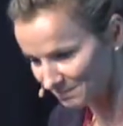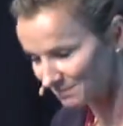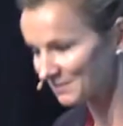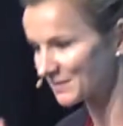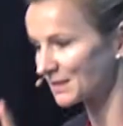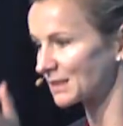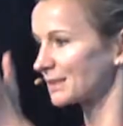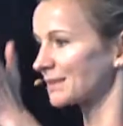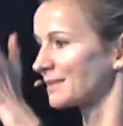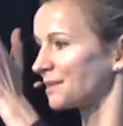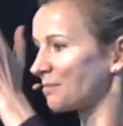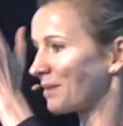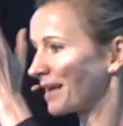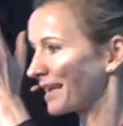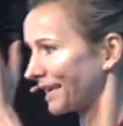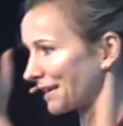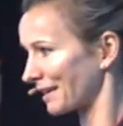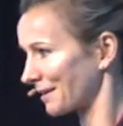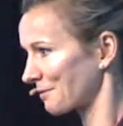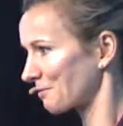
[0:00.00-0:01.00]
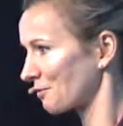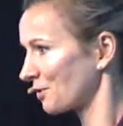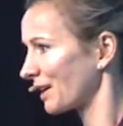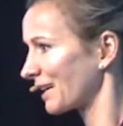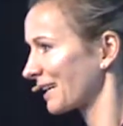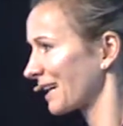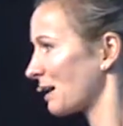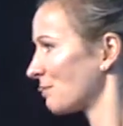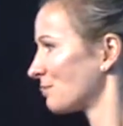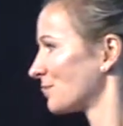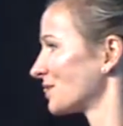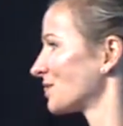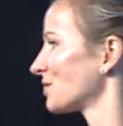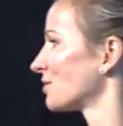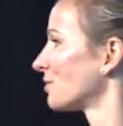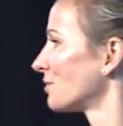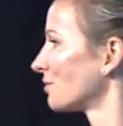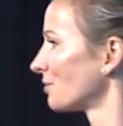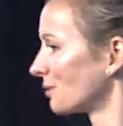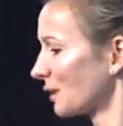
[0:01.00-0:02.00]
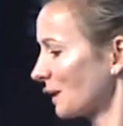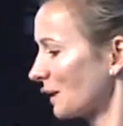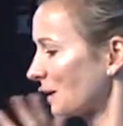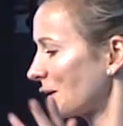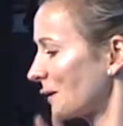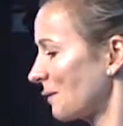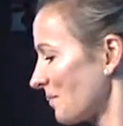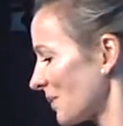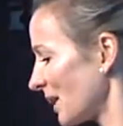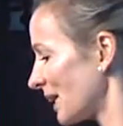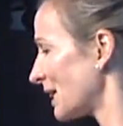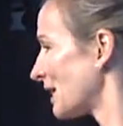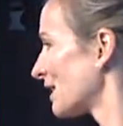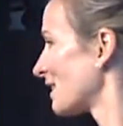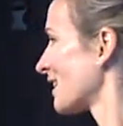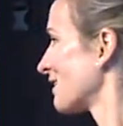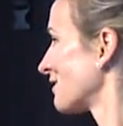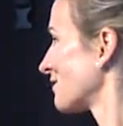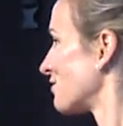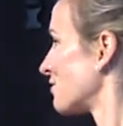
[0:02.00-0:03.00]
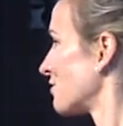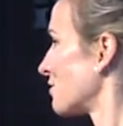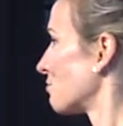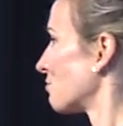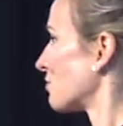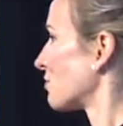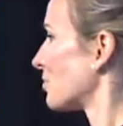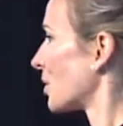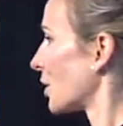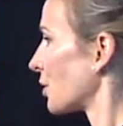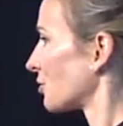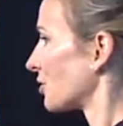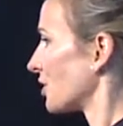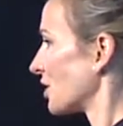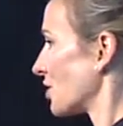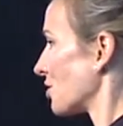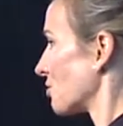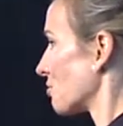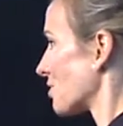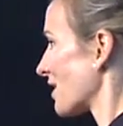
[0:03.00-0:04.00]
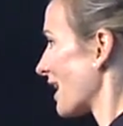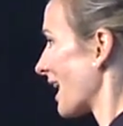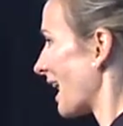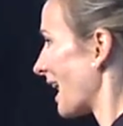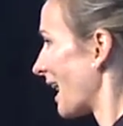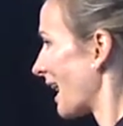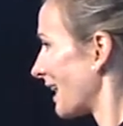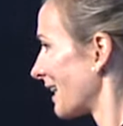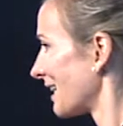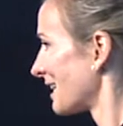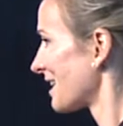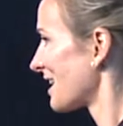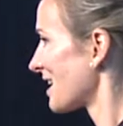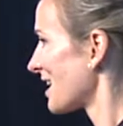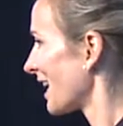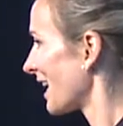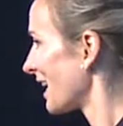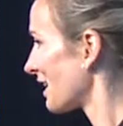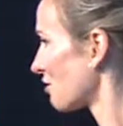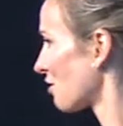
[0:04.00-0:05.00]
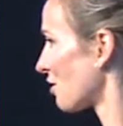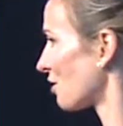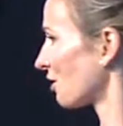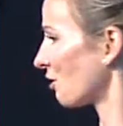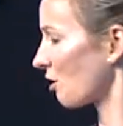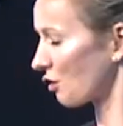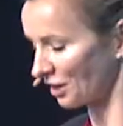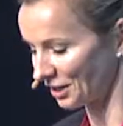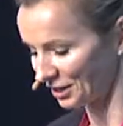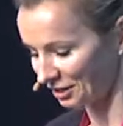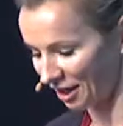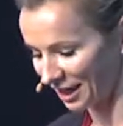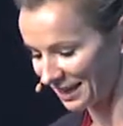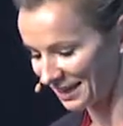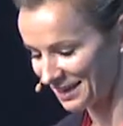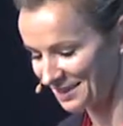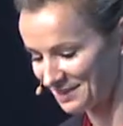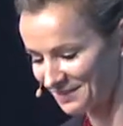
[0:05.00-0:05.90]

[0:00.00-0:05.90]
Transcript: systematic when it comes to anything to do with borrowing your car at 9 o'clock at night.